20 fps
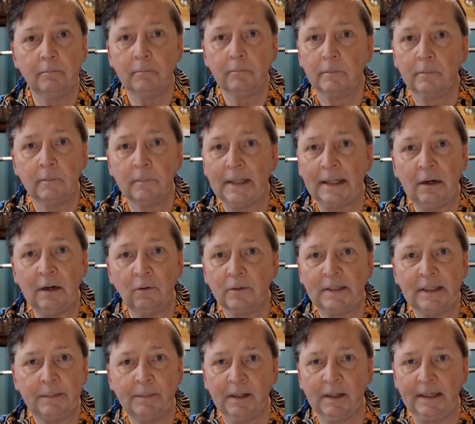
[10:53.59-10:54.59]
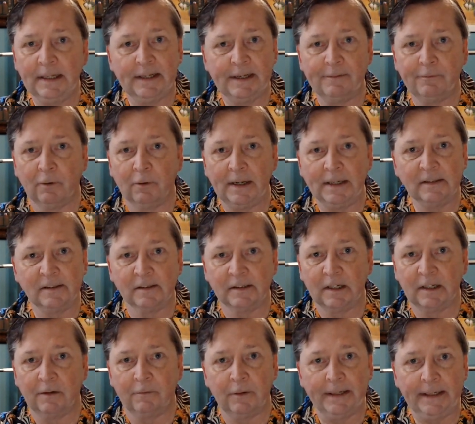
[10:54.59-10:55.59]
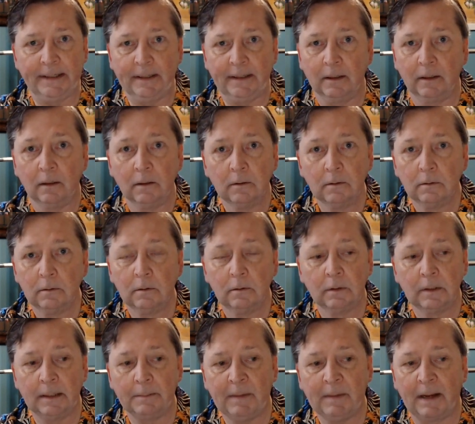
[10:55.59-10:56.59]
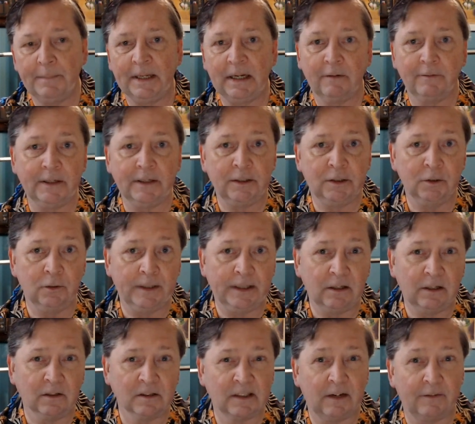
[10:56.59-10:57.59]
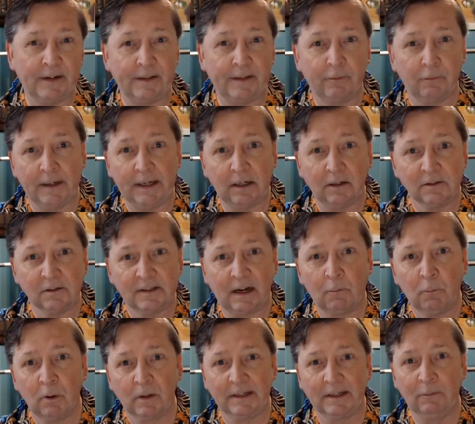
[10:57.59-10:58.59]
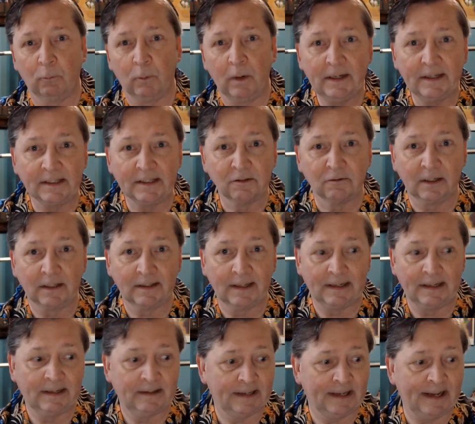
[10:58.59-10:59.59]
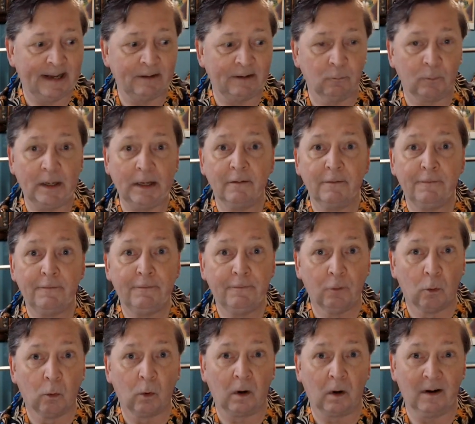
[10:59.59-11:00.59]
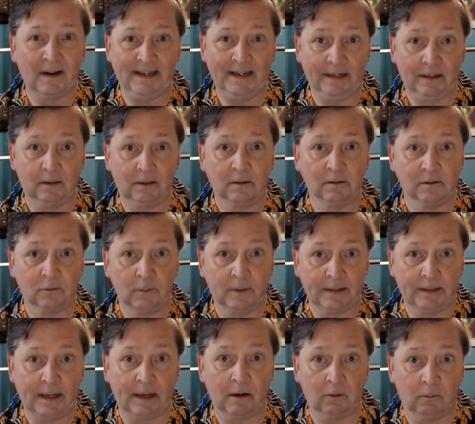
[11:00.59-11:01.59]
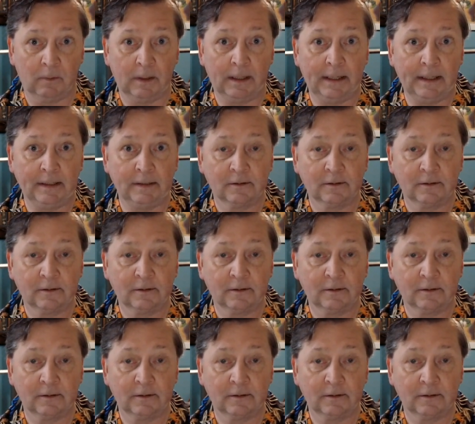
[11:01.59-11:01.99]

They don't typically give raises every year. It might be every 2 years, every 3 years. I worked in one district that had went 4 years without a raise.